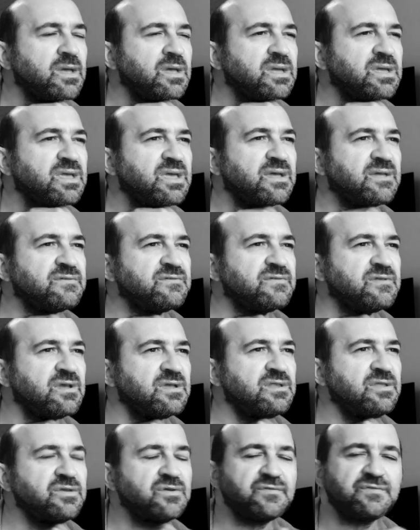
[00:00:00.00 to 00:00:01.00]
against the
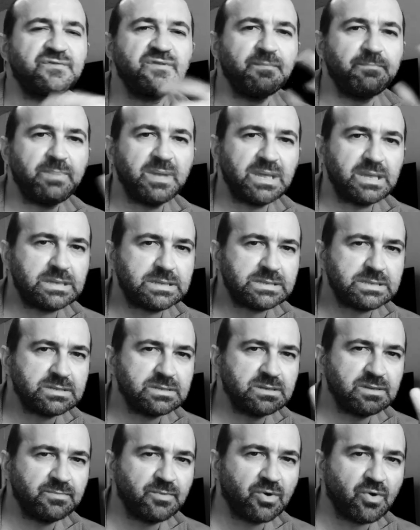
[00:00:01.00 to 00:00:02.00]
idea of debate,
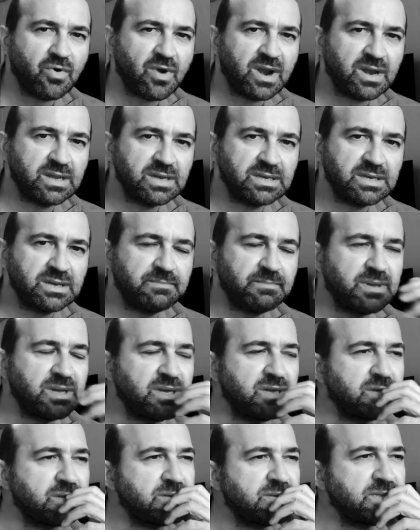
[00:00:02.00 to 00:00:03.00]
democratic
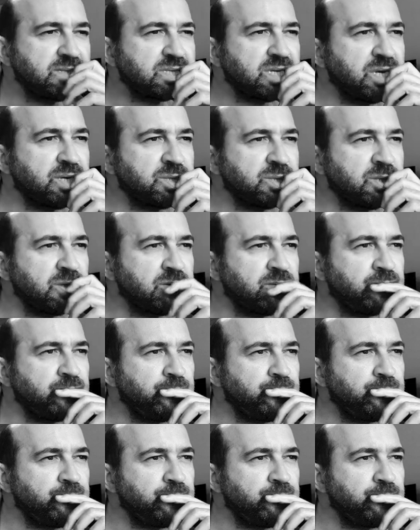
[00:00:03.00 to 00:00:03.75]
debate, discussion.